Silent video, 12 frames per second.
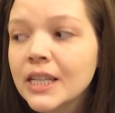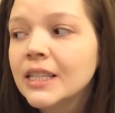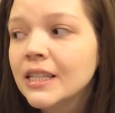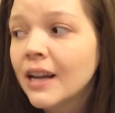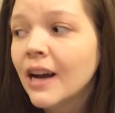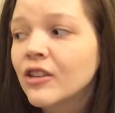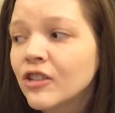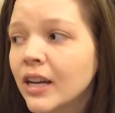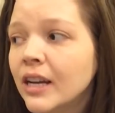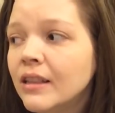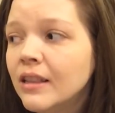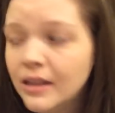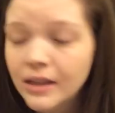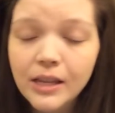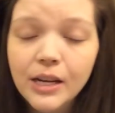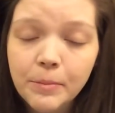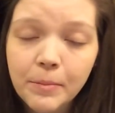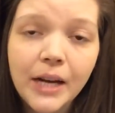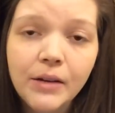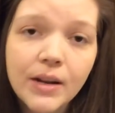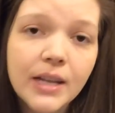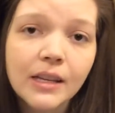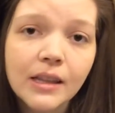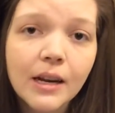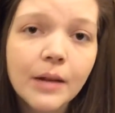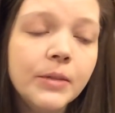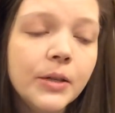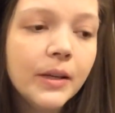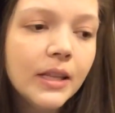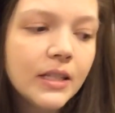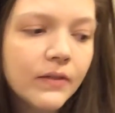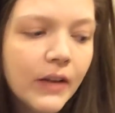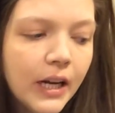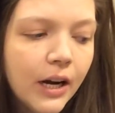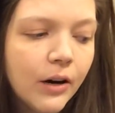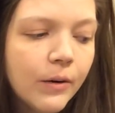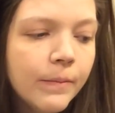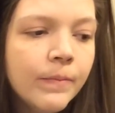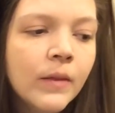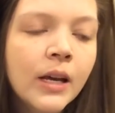This is actually the main reason that I'm doing this video,